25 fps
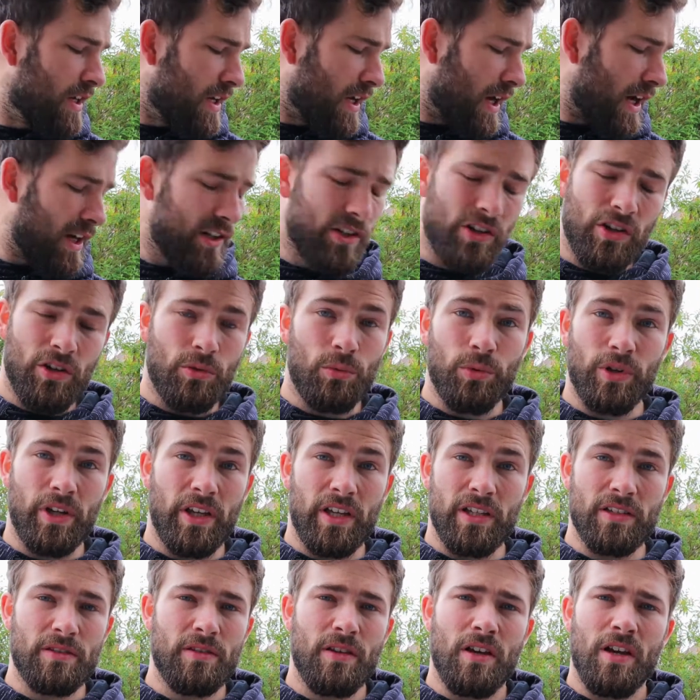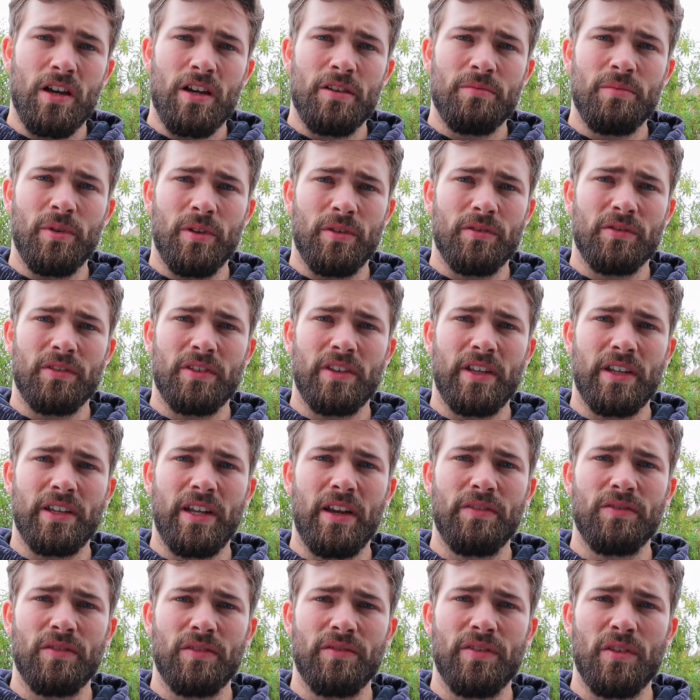I don't know what it is, but they
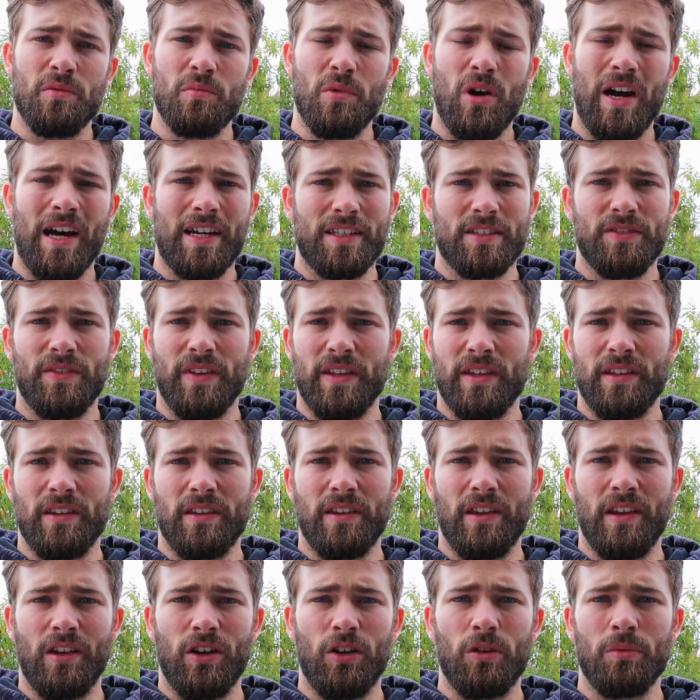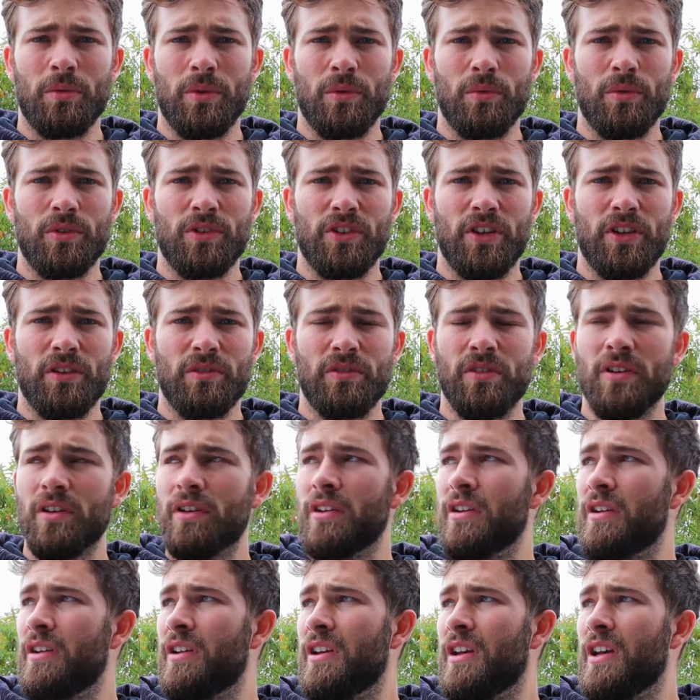definitely feel more activated than they normally would do,
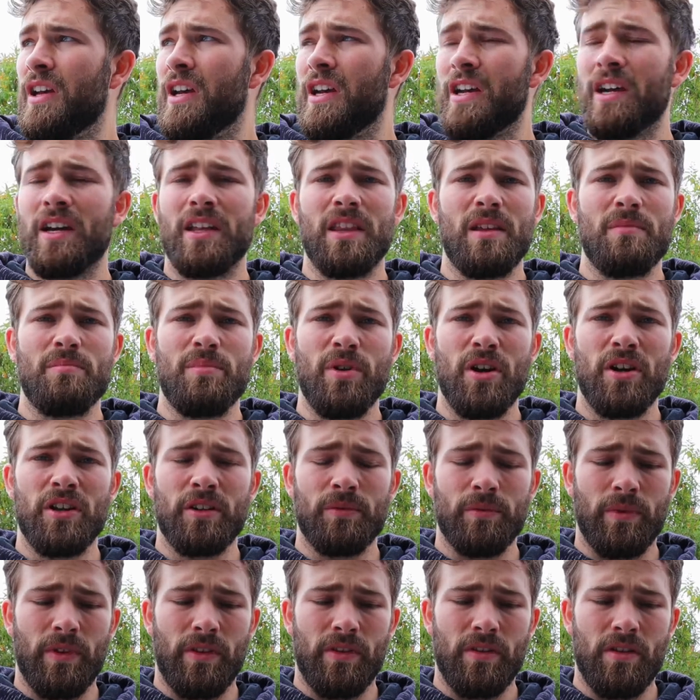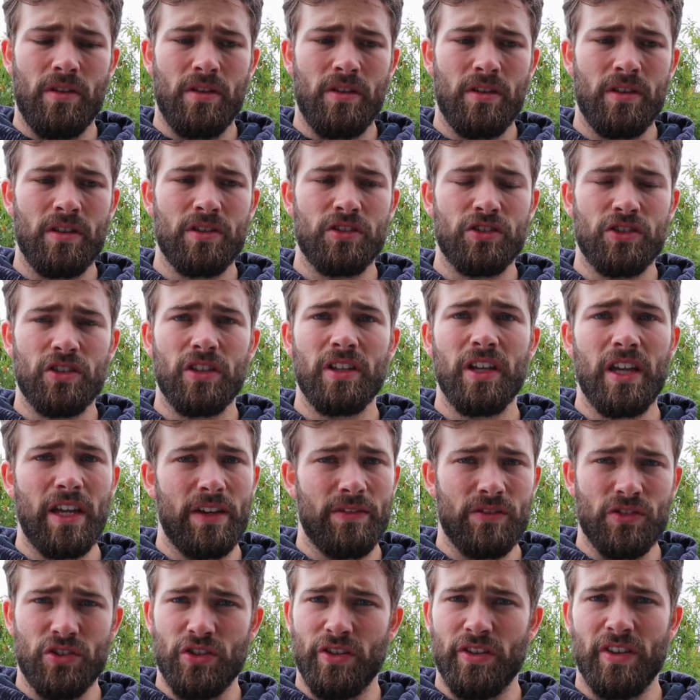and they're burning with,
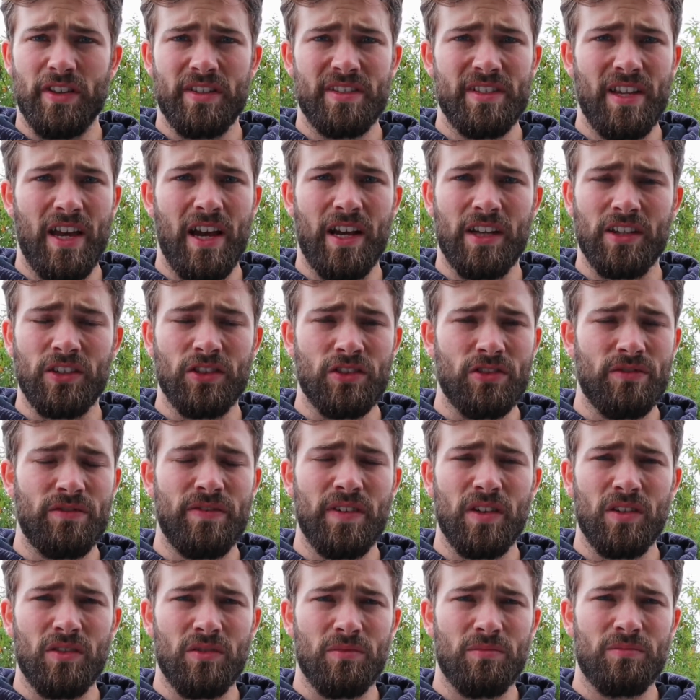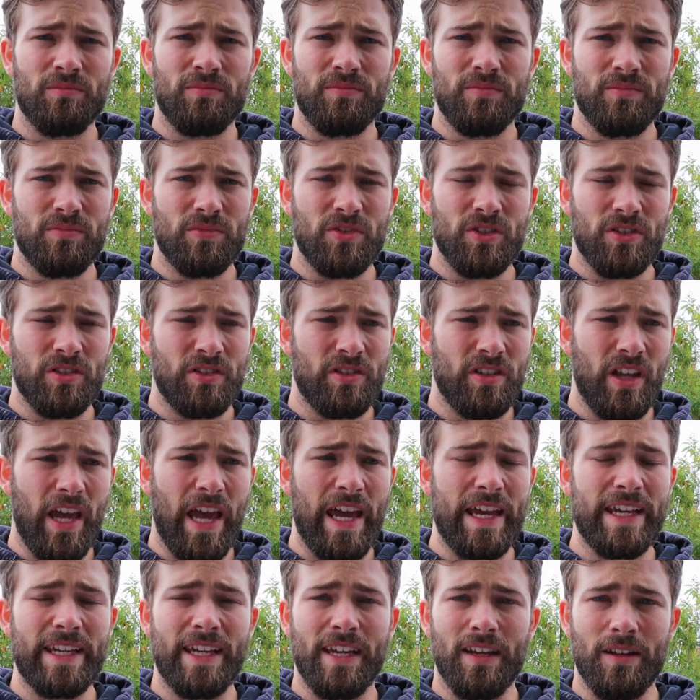even during the set I can just feel them just
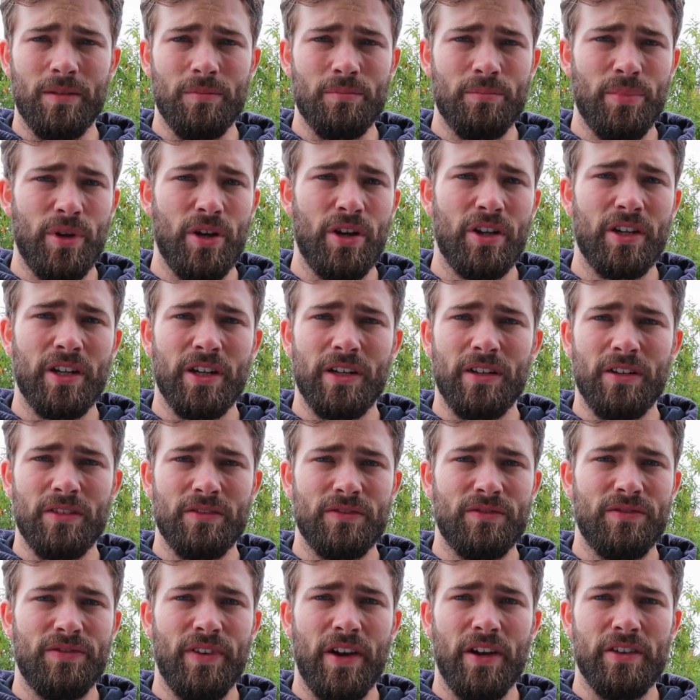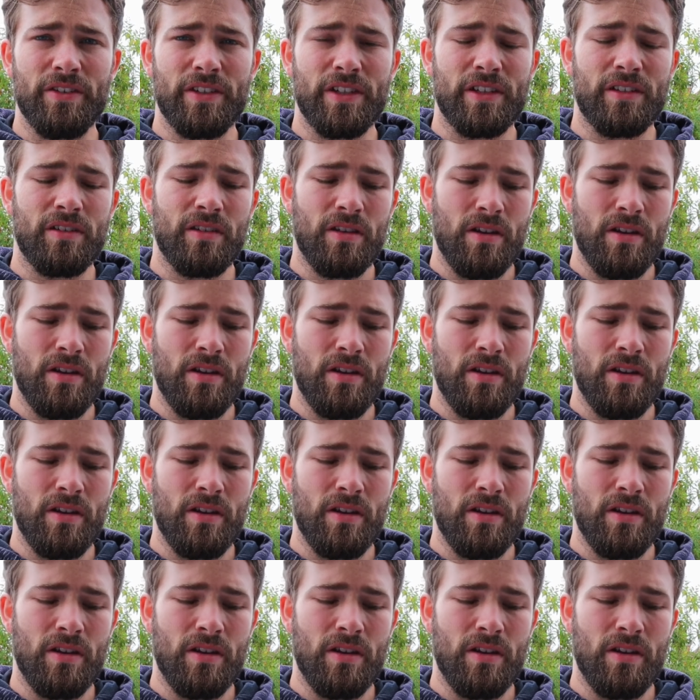aching and burning and firing.